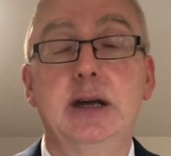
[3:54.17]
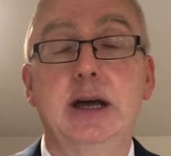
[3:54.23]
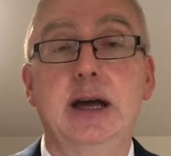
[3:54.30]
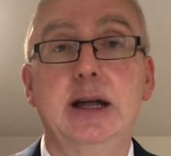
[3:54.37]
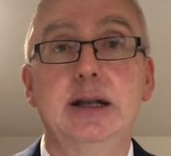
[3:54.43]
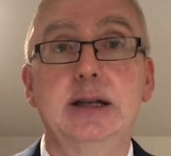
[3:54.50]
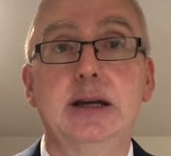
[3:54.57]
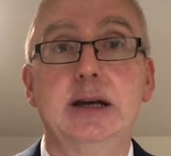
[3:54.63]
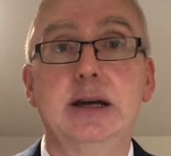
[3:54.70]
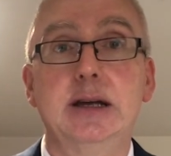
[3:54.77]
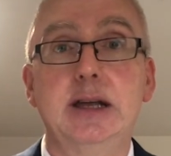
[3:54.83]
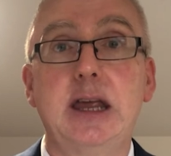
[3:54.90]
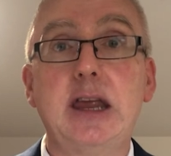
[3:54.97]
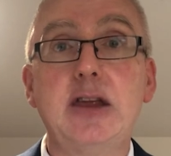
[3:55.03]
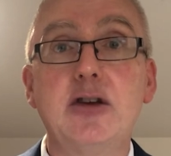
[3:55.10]
and
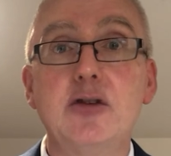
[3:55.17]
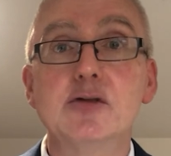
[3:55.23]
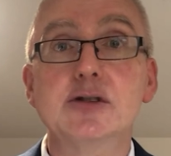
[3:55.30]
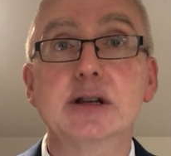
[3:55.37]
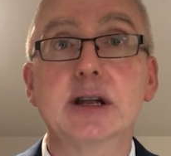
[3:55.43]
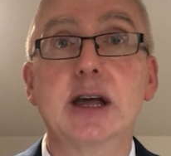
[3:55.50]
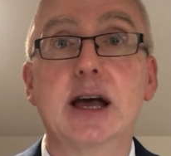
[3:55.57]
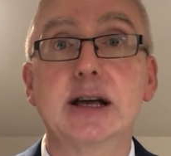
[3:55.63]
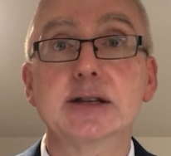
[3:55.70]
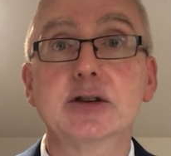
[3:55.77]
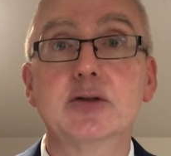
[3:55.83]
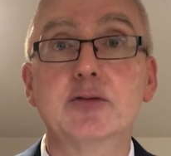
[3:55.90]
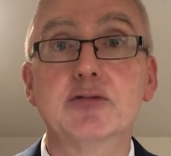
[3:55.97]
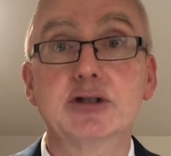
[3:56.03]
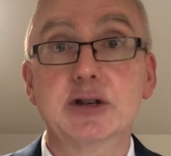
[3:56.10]
it usually has
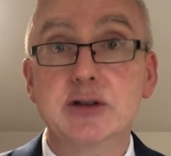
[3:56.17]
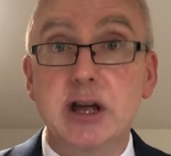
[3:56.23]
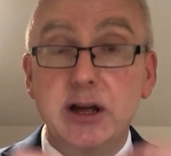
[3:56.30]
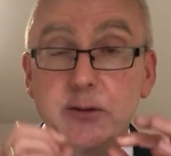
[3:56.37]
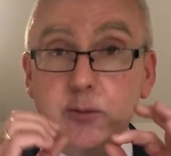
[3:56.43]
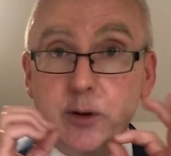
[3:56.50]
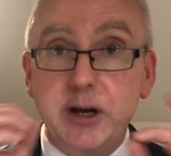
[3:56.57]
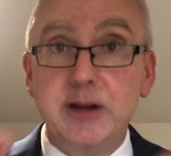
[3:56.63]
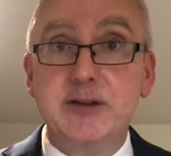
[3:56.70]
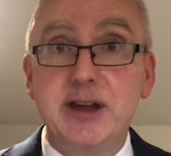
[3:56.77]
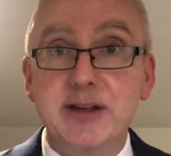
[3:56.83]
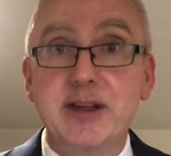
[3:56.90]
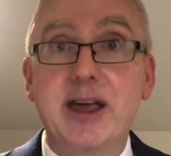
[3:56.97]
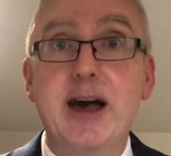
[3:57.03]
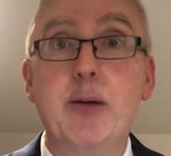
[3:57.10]
good results. When you
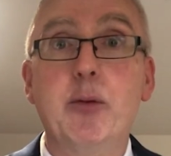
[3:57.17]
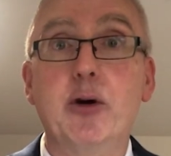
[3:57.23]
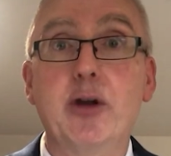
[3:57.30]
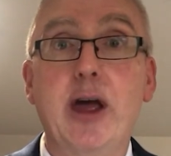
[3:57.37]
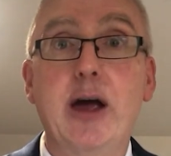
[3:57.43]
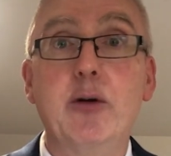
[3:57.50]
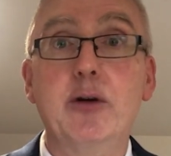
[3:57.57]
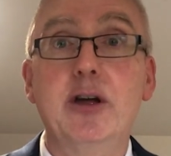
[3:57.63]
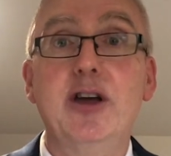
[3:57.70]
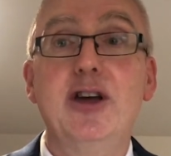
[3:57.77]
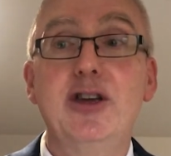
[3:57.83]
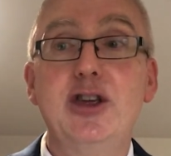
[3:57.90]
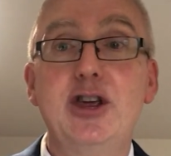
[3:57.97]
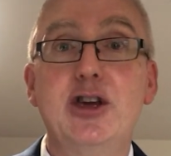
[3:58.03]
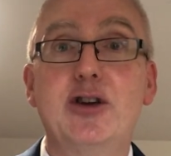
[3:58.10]
take the cardboard out,
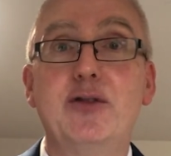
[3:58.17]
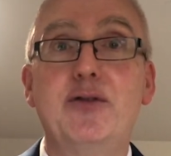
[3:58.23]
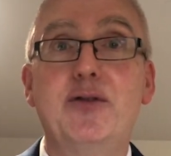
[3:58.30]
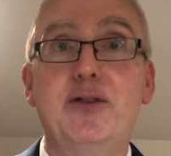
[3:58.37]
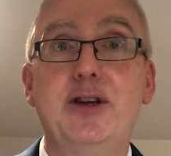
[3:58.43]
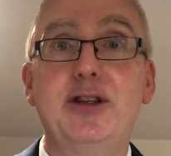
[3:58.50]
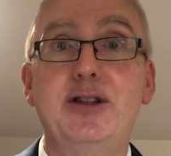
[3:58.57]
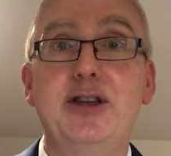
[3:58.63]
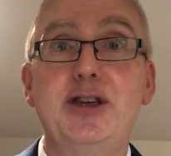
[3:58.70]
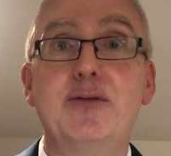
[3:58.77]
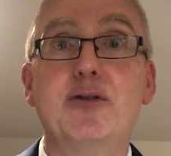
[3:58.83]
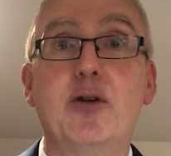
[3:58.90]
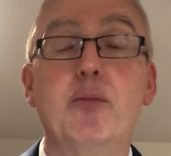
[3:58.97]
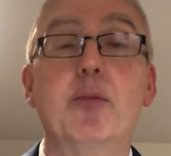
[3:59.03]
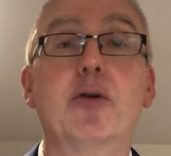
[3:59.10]
you can feel that you've
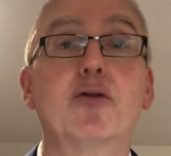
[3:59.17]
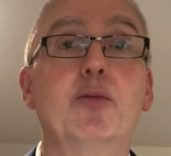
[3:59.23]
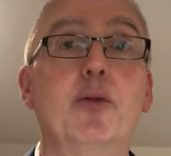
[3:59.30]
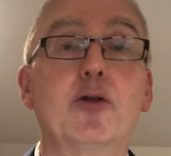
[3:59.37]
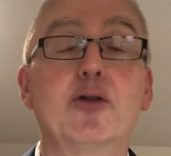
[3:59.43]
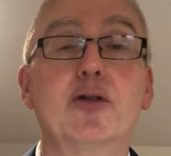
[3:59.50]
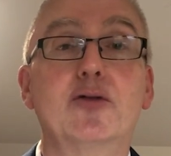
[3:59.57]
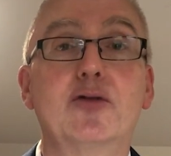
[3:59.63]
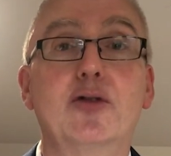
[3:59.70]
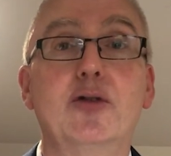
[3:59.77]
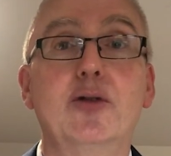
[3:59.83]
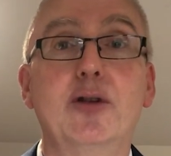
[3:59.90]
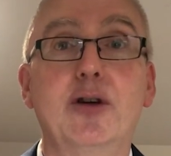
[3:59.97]
got much more control